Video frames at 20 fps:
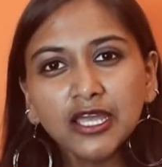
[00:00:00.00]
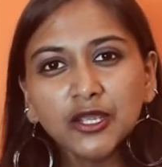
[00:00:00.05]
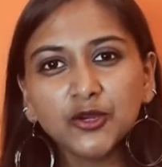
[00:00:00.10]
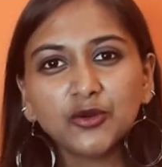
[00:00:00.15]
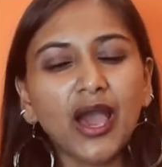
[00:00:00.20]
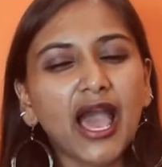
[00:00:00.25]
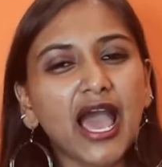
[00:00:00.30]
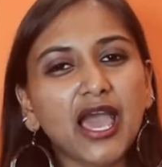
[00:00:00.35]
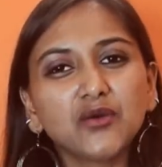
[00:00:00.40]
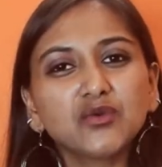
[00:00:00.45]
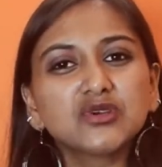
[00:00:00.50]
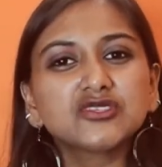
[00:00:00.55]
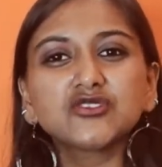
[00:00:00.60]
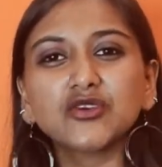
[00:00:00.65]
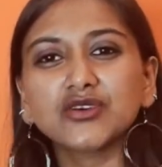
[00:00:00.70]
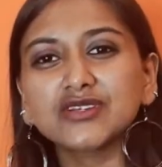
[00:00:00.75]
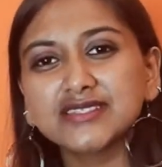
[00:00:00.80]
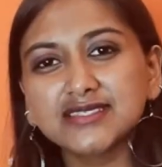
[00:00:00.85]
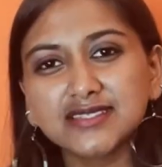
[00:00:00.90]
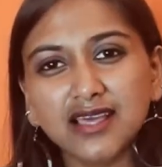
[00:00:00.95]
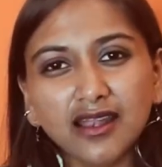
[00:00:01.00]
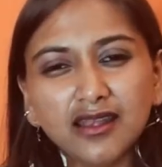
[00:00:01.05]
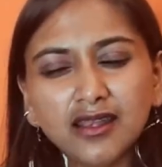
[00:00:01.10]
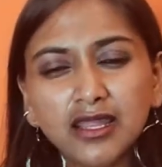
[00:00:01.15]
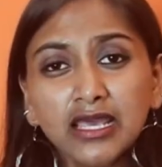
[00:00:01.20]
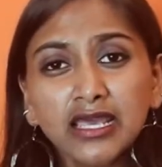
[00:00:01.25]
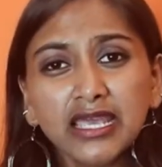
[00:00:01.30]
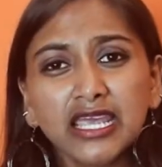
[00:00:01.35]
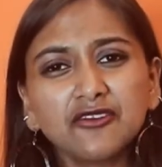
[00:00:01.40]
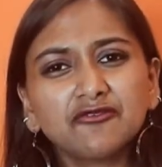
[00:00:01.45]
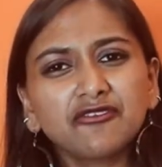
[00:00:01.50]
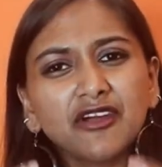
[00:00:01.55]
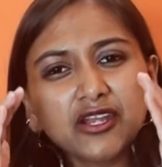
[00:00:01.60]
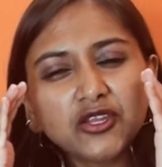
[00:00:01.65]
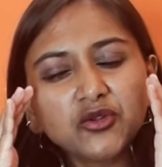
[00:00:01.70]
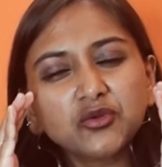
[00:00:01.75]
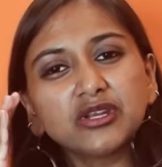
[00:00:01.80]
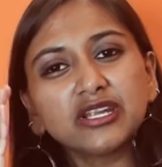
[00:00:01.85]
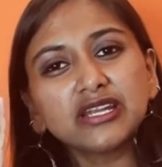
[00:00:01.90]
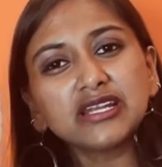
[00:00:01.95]
you know, I was your son. In fact,
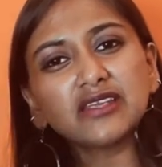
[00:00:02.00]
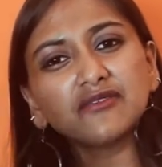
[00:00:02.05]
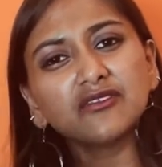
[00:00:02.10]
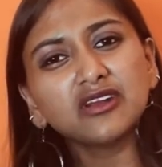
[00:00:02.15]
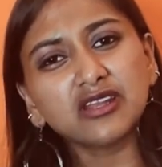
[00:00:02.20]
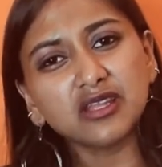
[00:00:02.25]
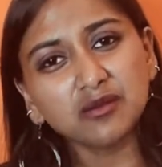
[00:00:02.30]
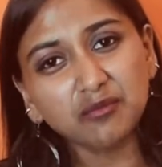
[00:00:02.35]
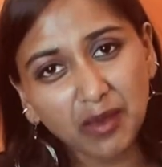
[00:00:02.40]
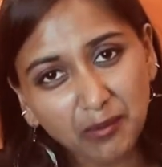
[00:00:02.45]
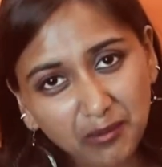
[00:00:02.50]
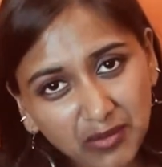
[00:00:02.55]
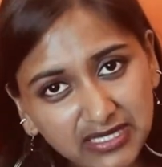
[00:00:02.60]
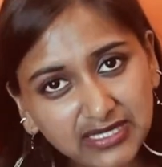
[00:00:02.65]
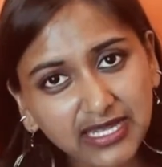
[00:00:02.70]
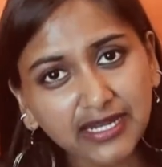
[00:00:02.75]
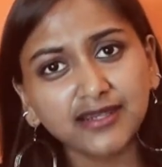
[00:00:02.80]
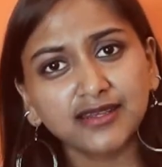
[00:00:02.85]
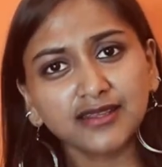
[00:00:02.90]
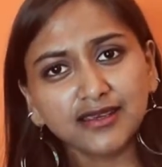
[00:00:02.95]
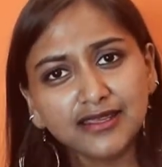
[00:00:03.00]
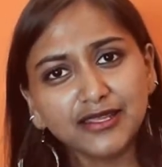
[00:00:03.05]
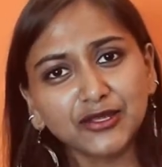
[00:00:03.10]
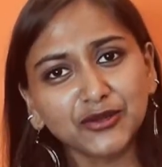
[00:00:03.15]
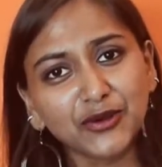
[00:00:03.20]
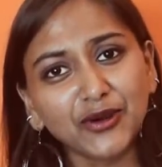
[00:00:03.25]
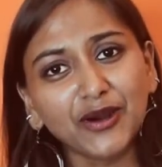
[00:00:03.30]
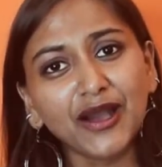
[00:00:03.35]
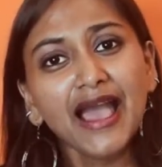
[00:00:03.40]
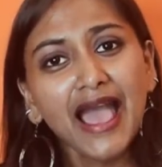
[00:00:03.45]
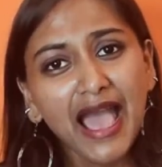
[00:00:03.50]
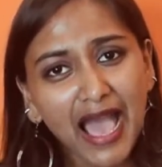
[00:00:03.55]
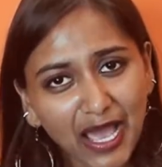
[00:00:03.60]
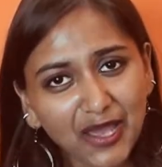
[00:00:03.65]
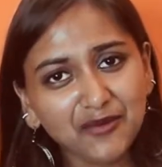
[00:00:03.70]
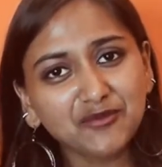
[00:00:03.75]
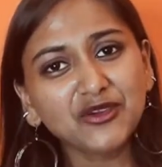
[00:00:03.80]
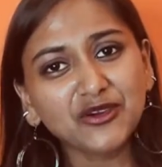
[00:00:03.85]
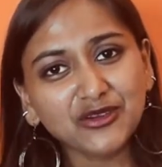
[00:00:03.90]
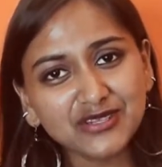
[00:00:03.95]
you didn't even remember that, you know,
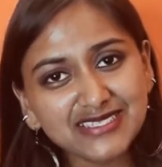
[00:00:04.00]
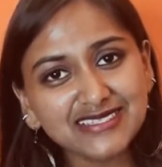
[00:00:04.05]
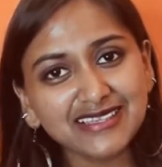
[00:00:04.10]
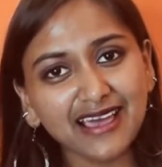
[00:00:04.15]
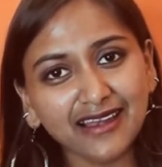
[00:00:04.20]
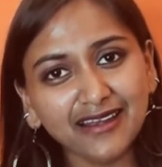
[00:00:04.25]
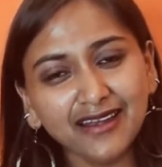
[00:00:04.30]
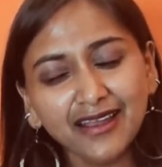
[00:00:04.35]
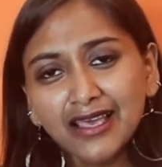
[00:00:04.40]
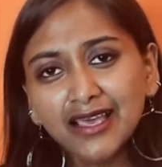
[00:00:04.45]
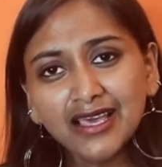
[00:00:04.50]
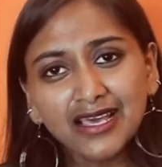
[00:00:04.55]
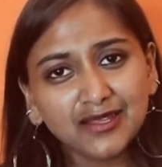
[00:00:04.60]
I'm your son.